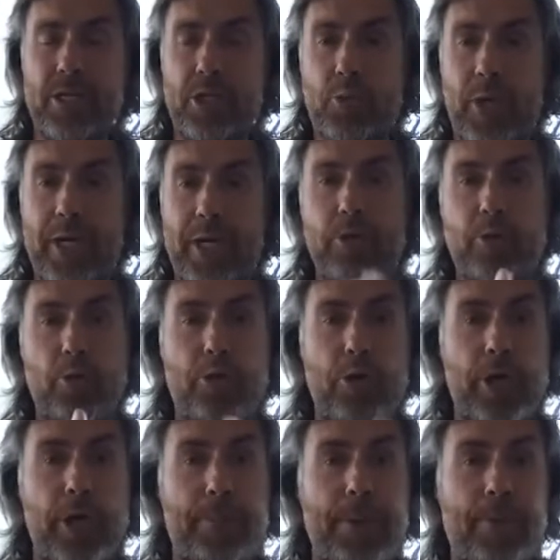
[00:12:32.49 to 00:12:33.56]
20 to
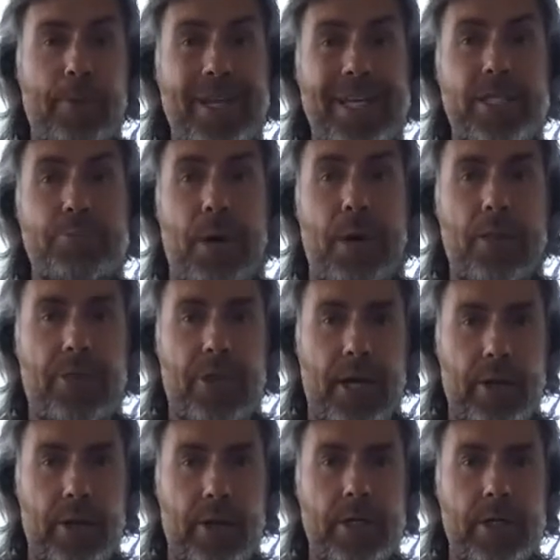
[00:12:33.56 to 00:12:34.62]
30 people each month, I
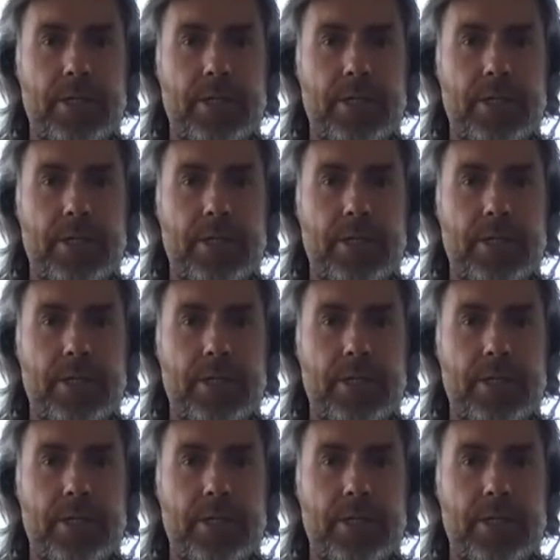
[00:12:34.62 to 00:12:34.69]
heard.